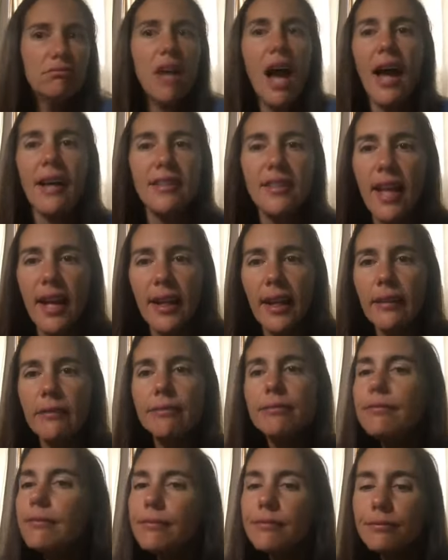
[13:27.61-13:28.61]
I said it.
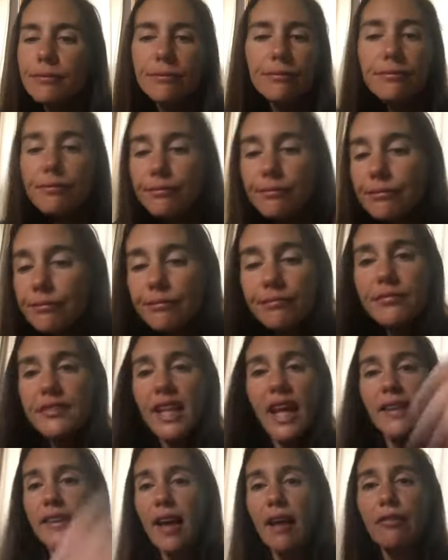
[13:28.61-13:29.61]

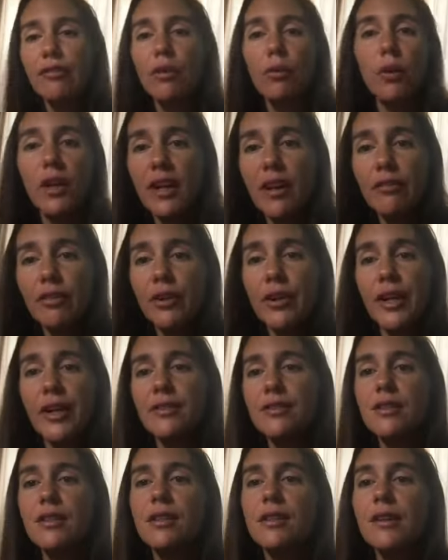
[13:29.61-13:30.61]
Take that for whatever it
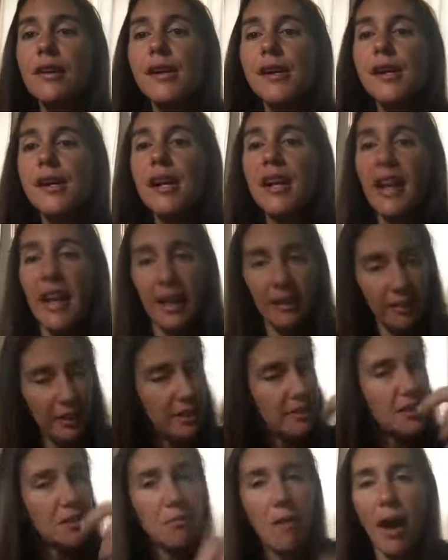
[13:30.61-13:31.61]
is. At
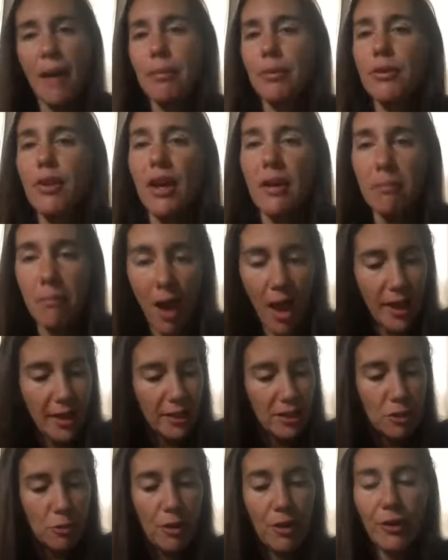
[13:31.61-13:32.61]
least in my
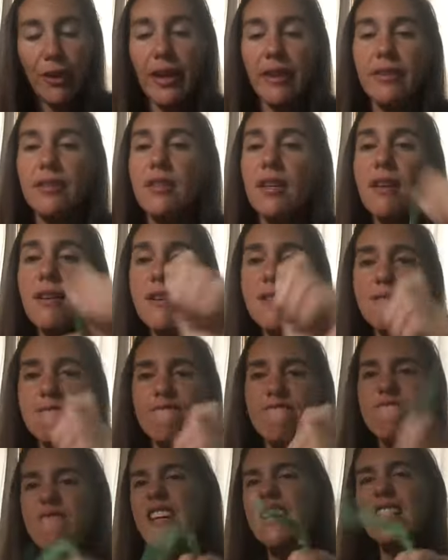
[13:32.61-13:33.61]
experience,
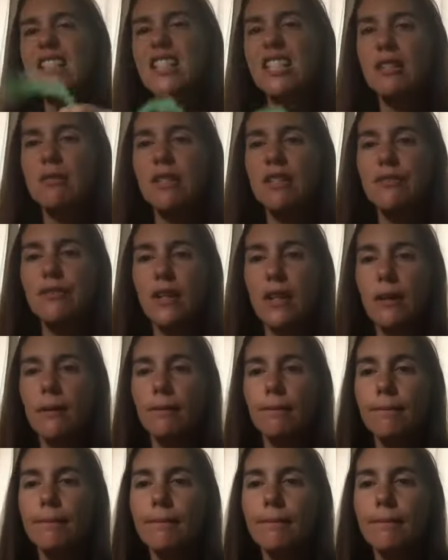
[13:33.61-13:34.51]
that's how I feel.